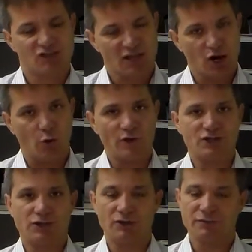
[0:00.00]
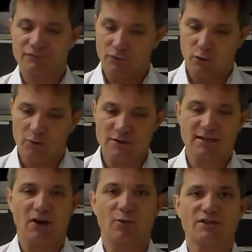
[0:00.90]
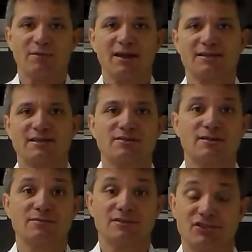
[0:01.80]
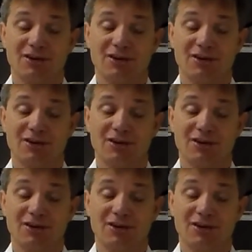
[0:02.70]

It's not always true. If you work with Southwest Mailing Systems,